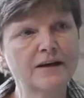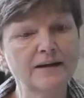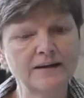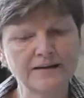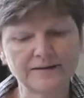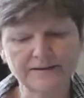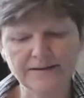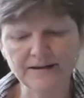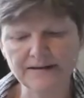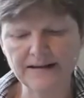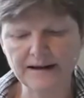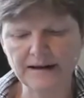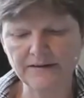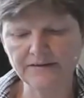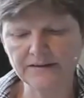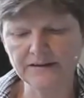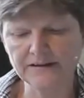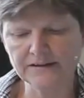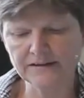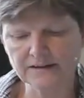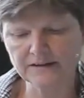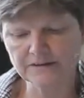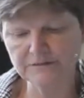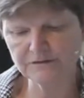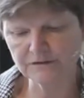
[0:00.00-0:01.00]
is set out in the
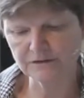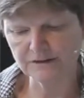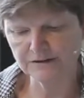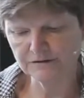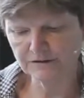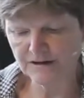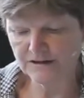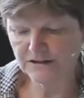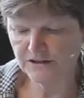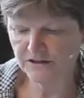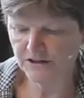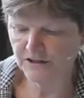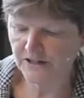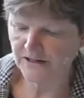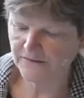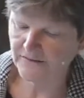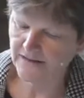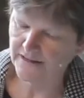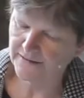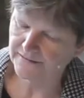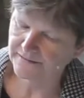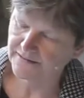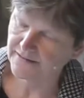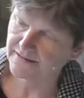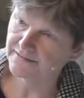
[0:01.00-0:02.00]
industrial strategy, and
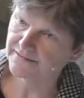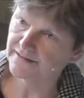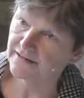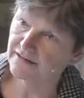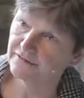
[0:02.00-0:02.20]
that sets